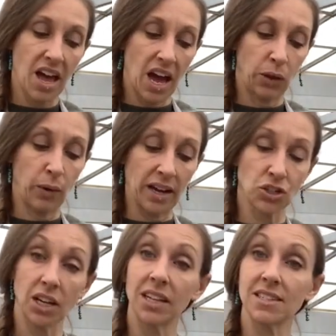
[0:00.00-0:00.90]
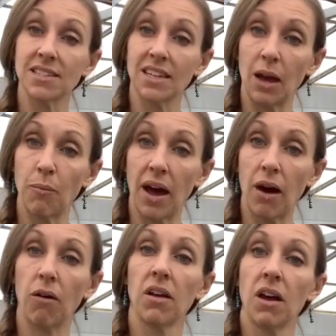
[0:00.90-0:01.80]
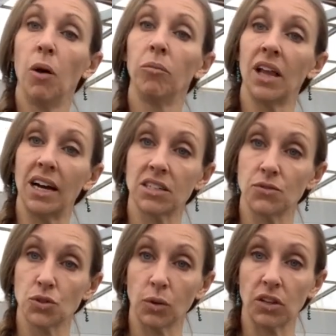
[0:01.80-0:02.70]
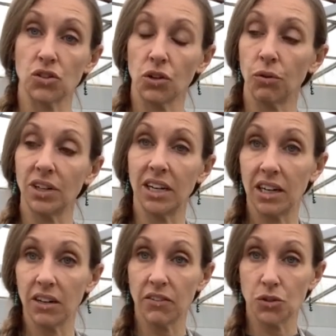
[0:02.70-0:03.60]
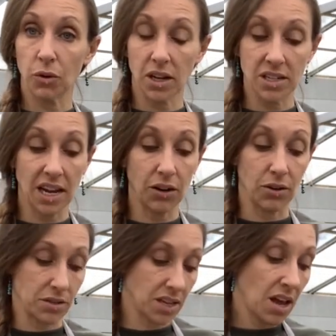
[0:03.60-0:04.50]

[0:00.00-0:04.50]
And you actually can stamp out blocks of soil, so you don't need individual containers.